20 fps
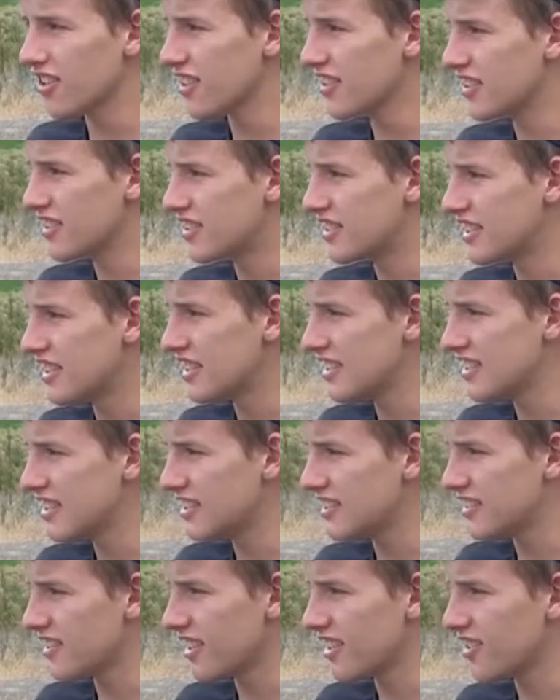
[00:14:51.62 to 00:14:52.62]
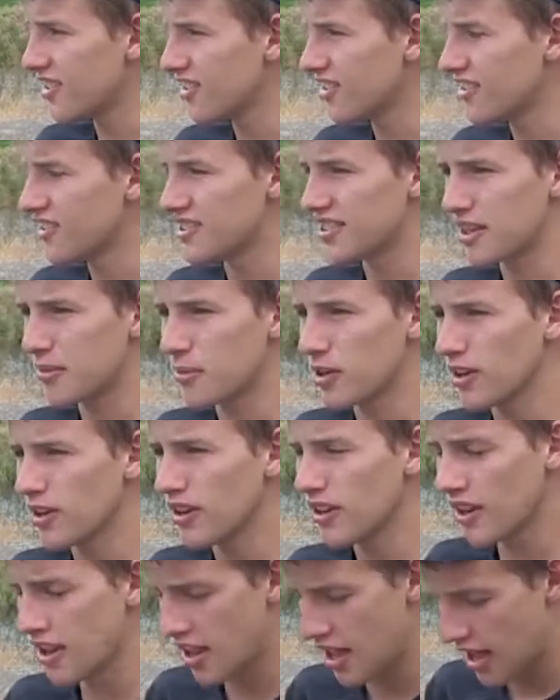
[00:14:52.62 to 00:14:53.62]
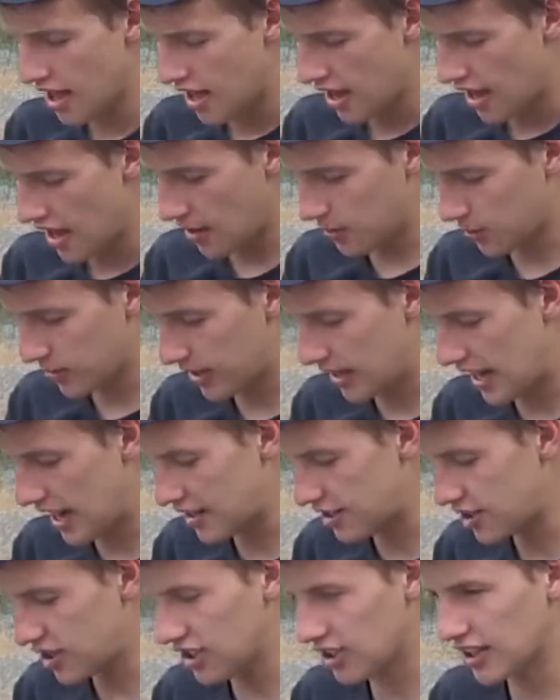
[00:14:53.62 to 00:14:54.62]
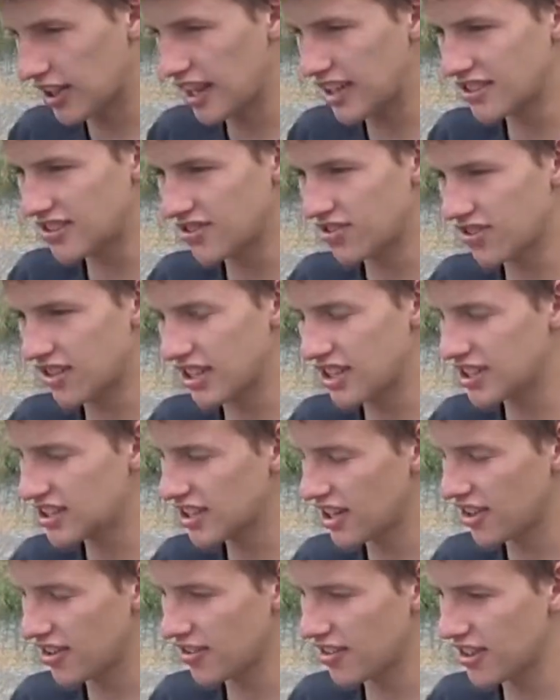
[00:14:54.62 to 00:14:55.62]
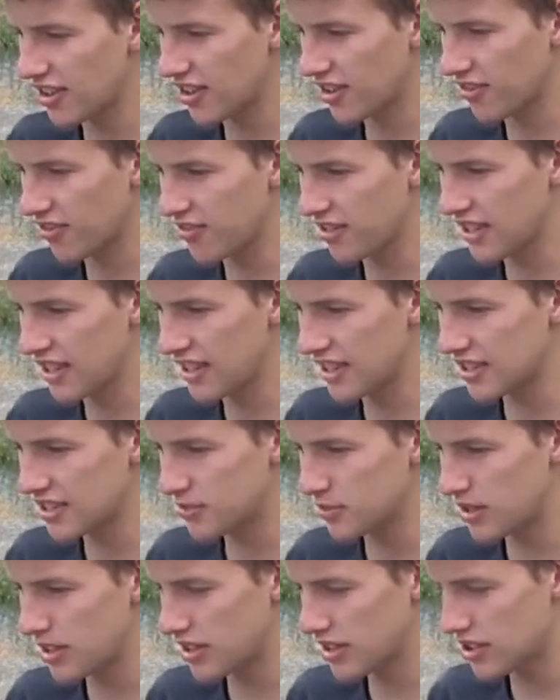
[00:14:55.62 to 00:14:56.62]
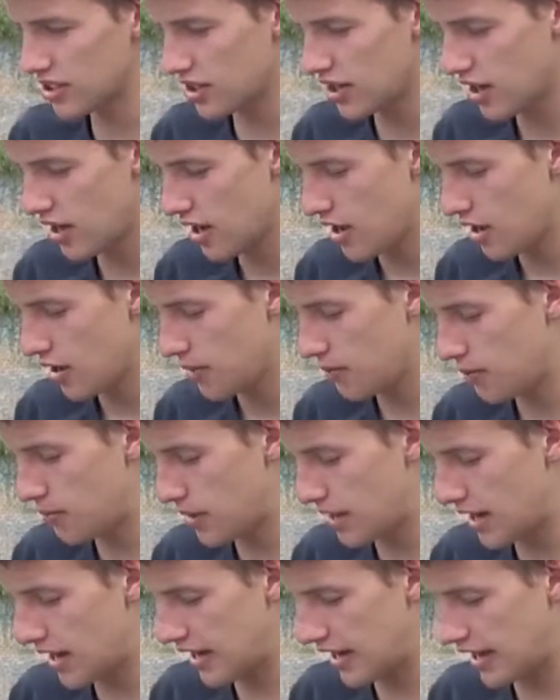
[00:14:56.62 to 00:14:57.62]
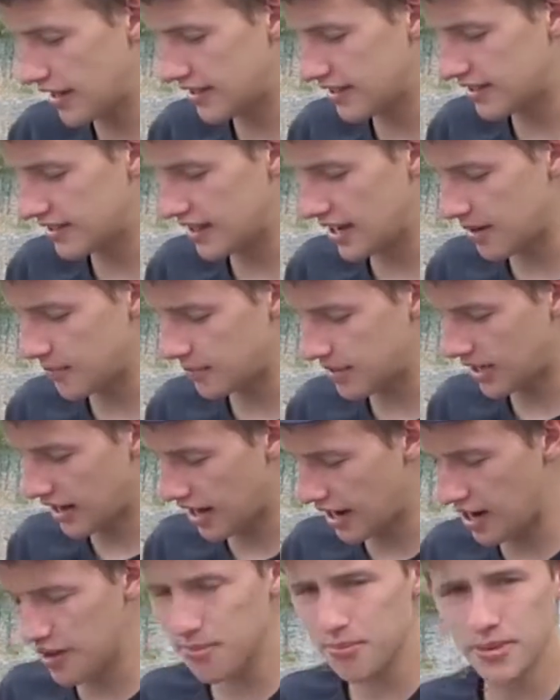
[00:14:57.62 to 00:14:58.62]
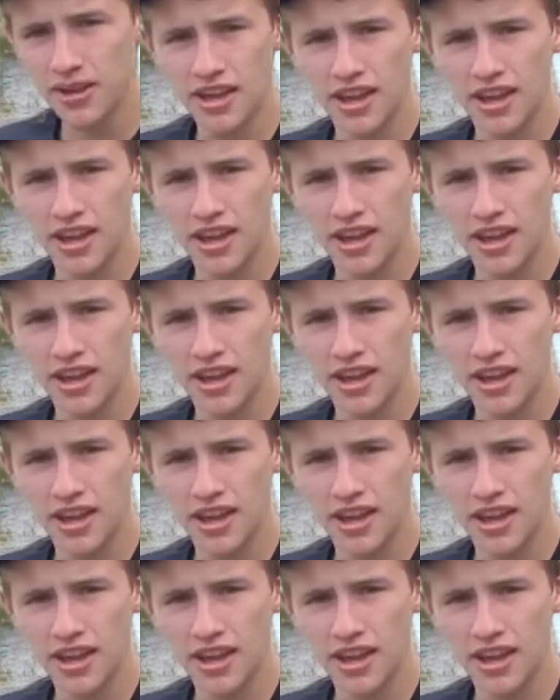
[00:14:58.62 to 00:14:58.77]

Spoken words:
in the season, it's later in the summer, and we're catching less fish. I don't think they're feeding as much. But at the same time,